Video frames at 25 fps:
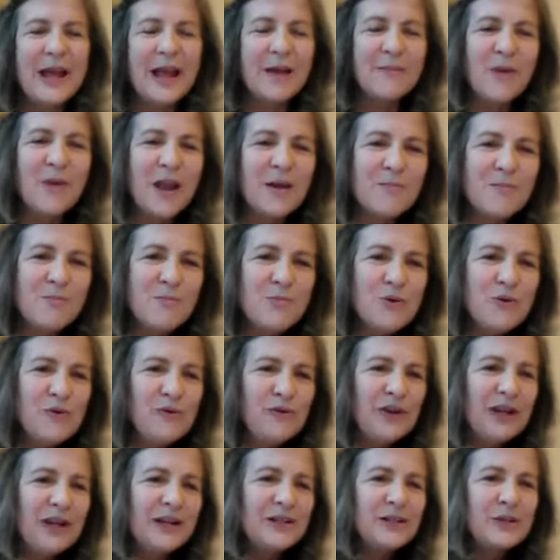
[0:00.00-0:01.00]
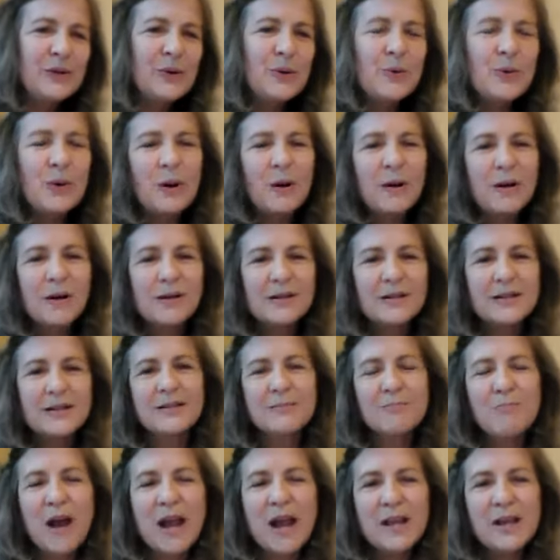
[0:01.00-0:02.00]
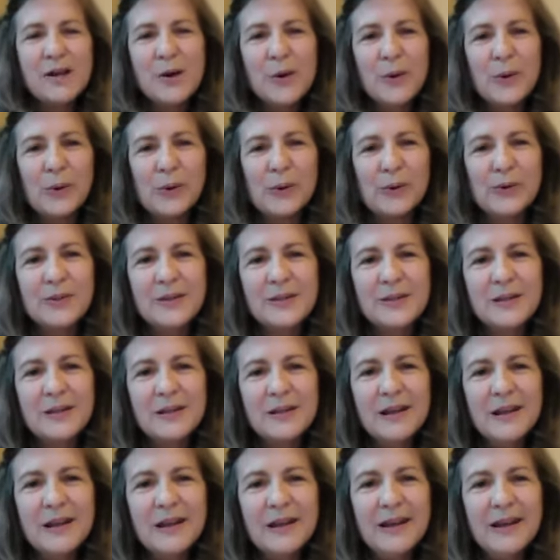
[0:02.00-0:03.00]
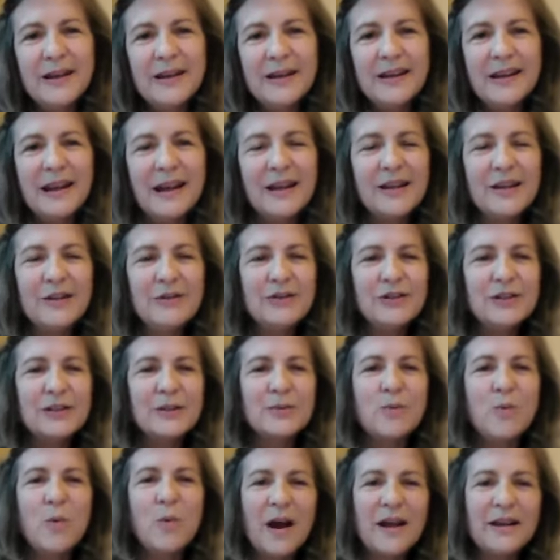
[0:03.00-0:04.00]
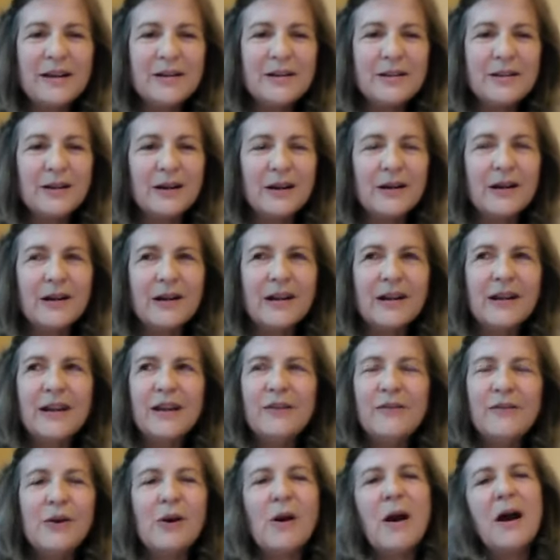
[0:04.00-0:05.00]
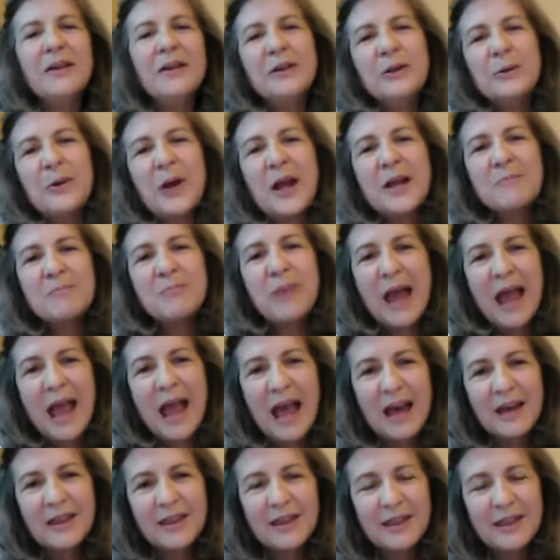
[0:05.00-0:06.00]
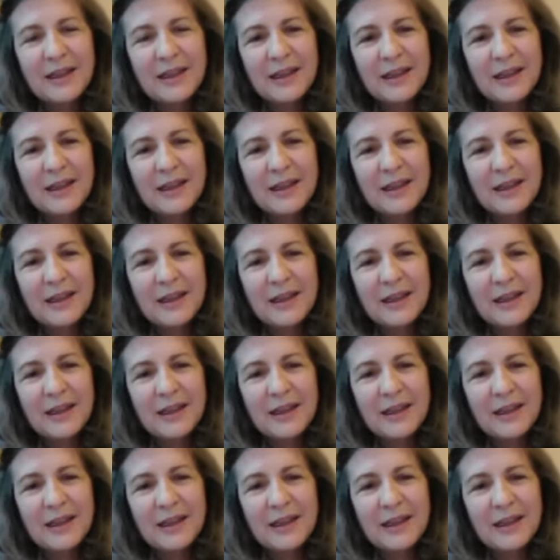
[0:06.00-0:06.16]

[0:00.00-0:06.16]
Am I moving towards my goals? And you just wonder if you're on the right path.